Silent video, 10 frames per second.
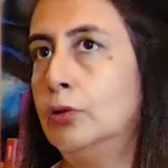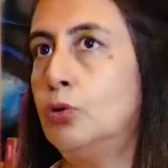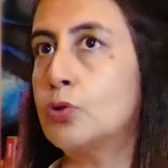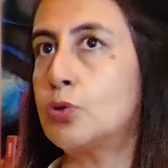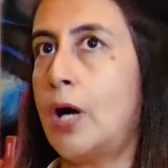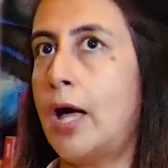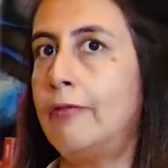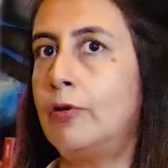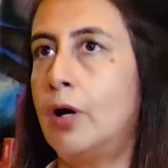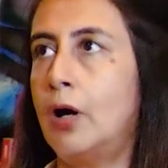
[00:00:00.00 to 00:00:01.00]
No. So
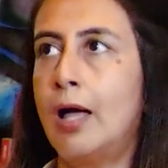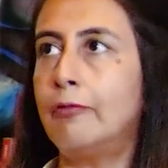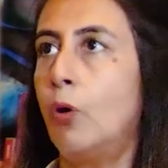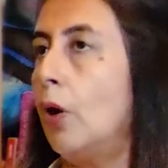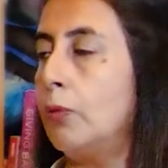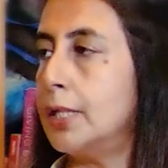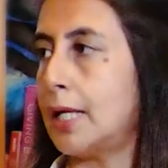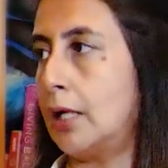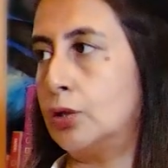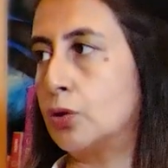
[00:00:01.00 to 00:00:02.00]
I've always
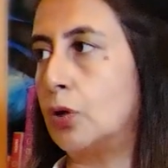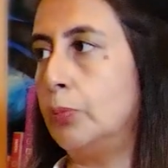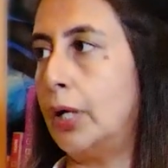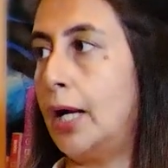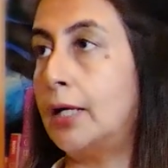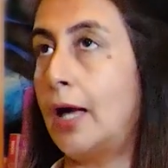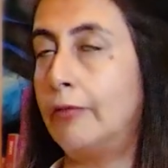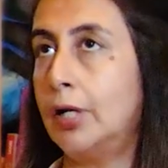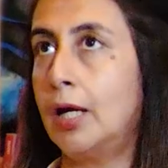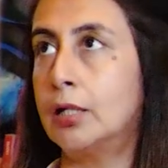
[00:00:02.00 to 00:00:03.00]
had a job. I
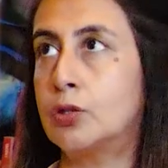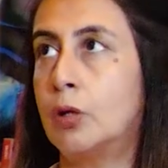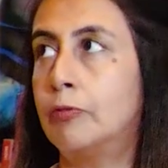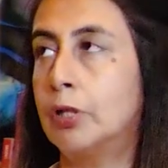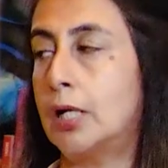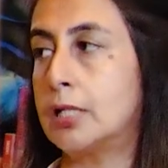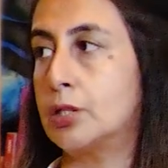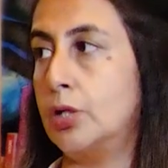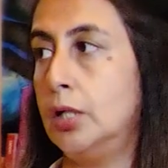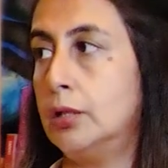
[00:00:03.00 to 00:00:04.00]
haven't had a job for the last
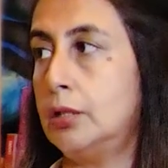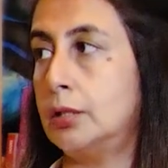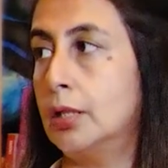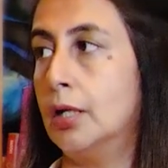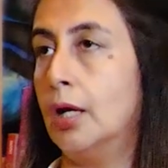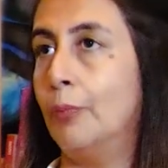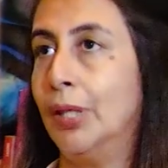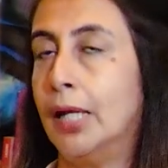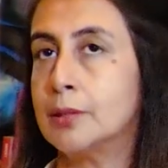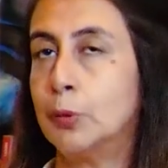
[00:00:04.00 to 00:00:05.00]
3 years,
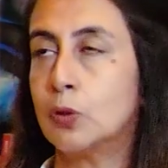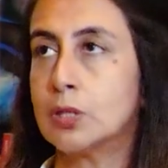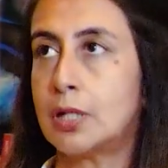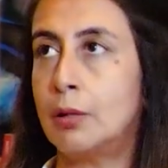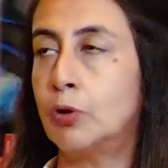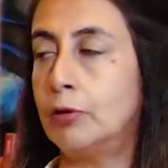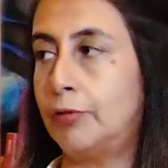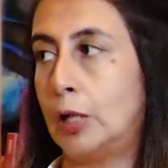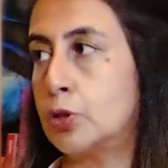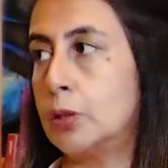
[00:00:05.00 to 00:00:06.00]
but that's because I'm on a
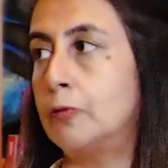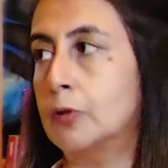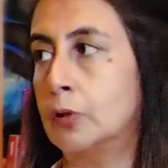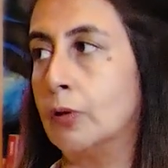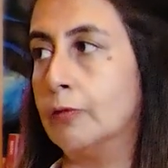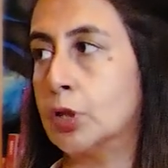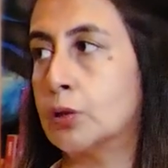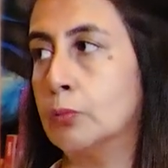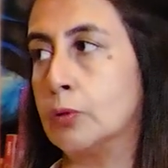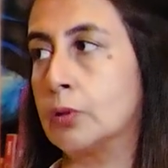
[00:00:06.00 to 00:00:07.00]
fellowship for a
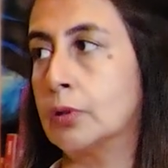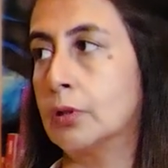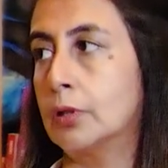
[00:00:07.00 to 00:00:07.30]
nonfiction book.